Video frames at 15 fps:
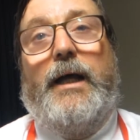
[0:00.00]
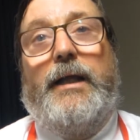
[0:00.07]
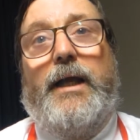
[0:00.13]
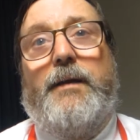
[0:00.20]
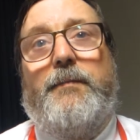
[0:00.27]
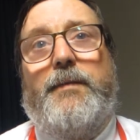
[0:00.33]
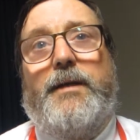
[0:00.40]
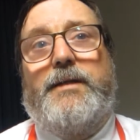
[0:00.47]
I
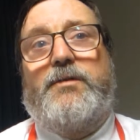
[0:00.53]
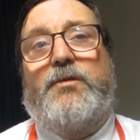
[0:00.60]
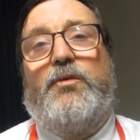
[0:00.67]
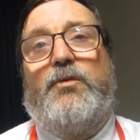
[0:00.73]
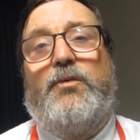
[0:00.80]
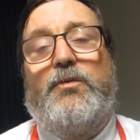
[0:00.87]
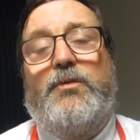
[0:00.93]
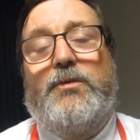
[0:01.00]
am a
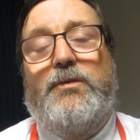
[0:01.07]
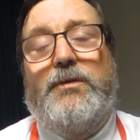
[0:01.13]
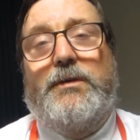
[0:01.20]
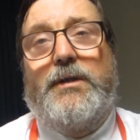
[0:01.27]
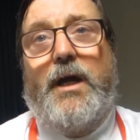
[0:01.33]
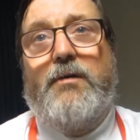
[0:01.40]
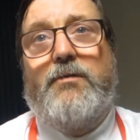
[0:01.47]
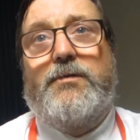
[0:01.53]

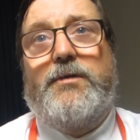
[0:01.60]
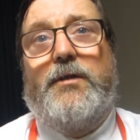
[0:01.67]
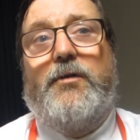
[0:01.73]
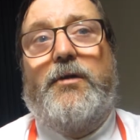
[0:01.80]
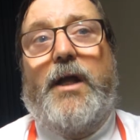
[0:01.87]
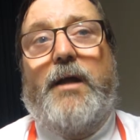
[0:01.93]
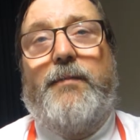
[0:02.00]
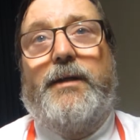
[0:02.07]
school
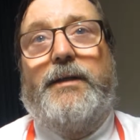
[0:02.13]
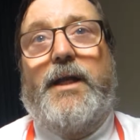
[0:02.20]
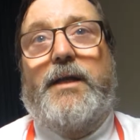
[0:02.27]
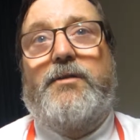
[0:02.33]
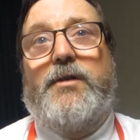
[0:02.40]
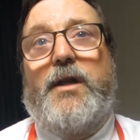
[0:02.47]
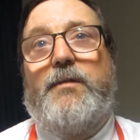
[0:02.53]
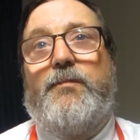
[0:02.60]
counselor, I'm a
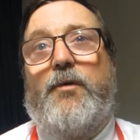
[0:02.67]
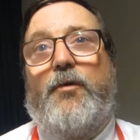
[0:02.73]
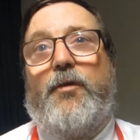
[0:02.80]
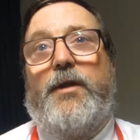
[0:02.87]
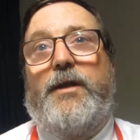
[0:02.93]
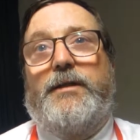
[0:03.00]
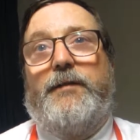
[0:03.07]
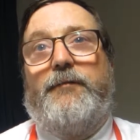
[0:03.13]
National Board
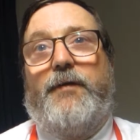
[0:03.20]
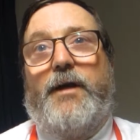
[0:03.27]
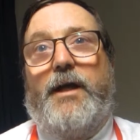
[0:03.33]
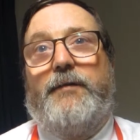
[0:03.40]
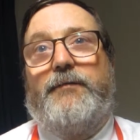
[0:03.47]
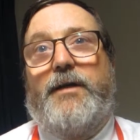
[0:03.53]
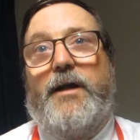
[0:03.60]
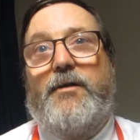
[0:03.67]

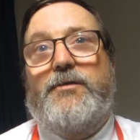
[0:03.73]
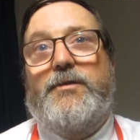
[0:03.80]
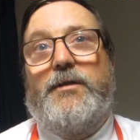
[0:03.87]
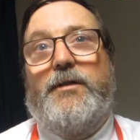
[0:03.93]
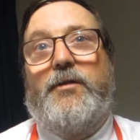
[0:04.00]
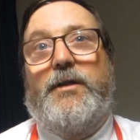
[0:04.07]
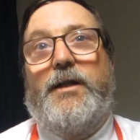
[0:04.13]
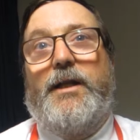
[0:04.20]
Certified
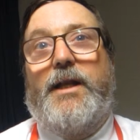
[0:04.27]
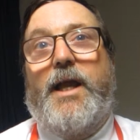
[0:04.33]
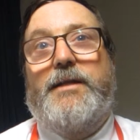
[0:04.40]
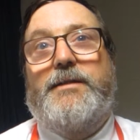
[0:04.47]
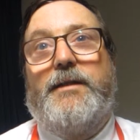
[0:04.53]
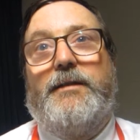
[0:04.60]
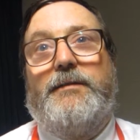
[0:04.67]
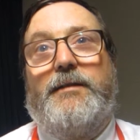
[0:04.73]
counselor, a
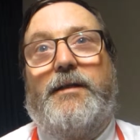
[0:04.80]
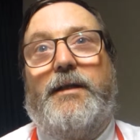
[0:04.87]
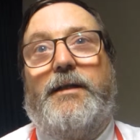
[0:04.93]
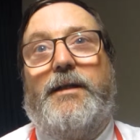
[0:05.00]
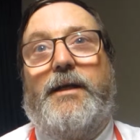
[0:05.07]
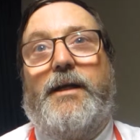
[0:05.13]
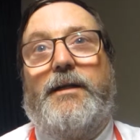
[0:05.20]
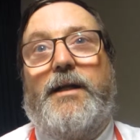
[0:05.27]
licensed
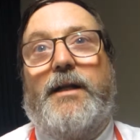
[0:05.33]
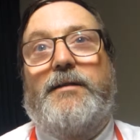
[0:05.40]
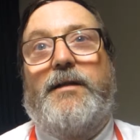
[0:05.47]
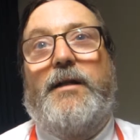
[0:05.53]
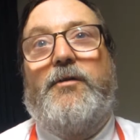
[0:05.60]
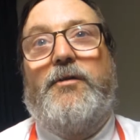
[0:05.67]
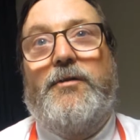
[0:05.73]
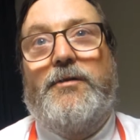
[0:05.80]
clinical
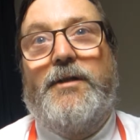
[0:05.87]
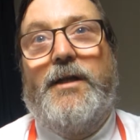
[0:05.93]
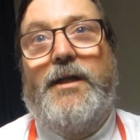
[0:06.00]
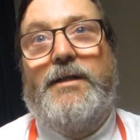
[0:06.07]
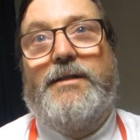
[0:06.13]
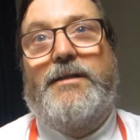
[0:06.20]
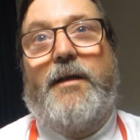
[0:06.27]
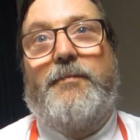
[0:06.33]
alcohol
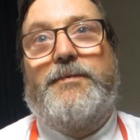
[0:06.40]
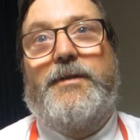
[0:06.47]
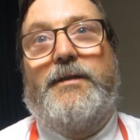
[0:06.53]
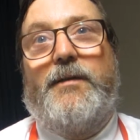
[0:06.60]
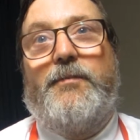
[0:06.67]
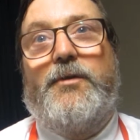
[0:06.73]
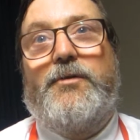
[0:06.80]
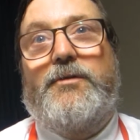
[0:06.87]

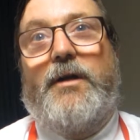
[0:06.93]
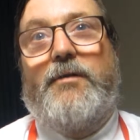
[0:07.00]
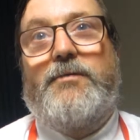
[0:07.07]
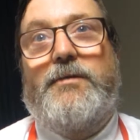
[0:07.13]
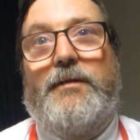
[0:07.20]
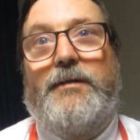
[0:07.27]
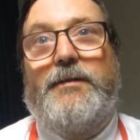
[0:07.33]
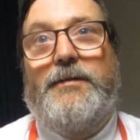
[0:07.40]
substance abuse
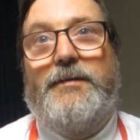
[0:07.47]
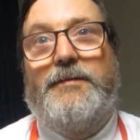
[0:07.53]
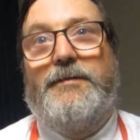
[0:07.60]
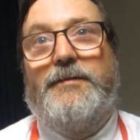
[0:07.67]
counselor.